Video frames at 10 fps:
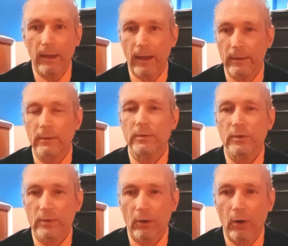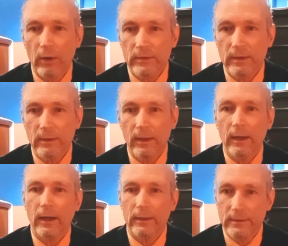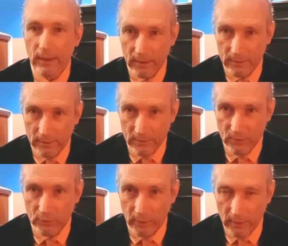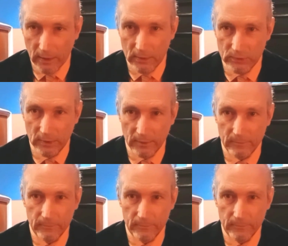And this is causing a decadence to our nation.